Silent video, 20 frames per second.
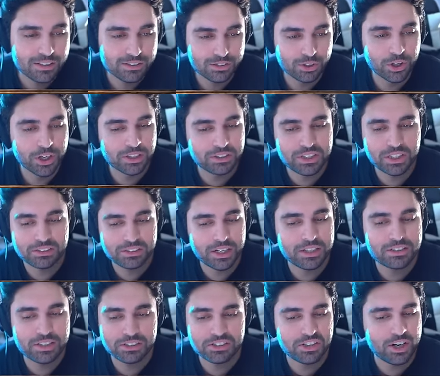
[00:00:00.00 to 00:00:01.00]
So it does
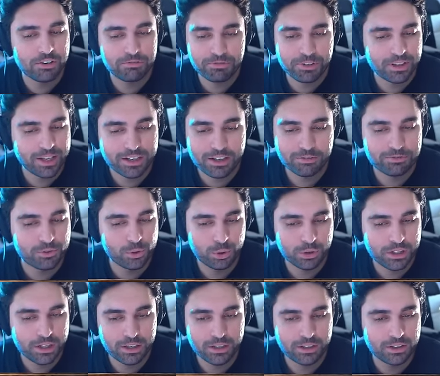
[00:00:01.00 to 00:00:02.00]
it does not feel like a
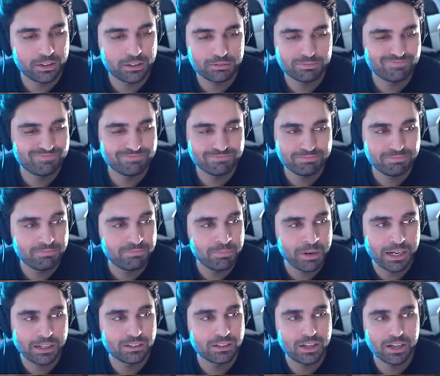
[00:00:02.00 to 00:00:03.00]
four-year
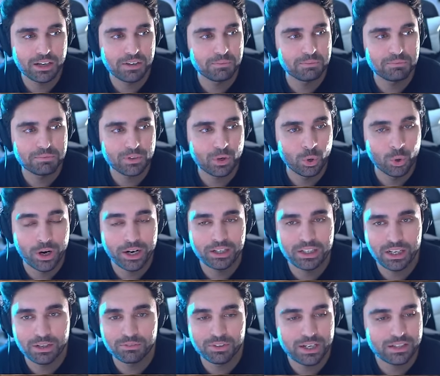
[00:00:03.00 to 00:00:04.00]
made game or a
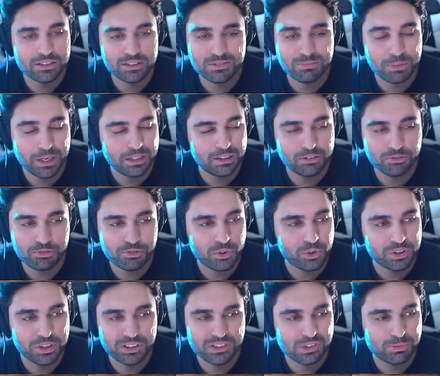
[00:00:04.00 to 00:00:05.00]
game that's made in
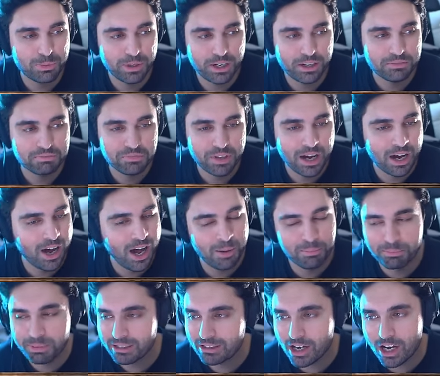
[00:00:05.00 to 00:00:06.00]
four years, bruh. I
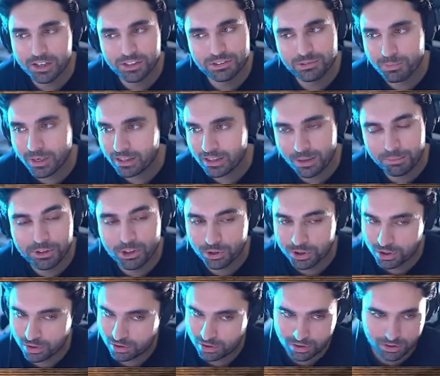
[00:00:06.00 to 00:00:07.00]
am being honest, man. Let me
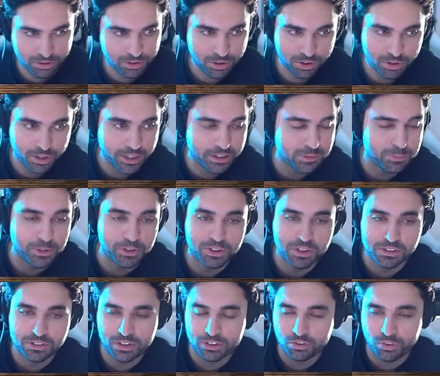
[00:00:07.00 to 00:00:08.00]
know your your
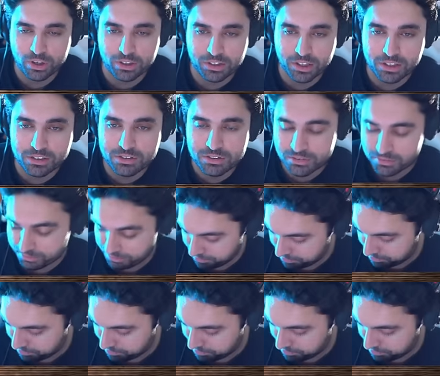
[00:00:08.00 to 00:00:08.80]
expertise as well, guys.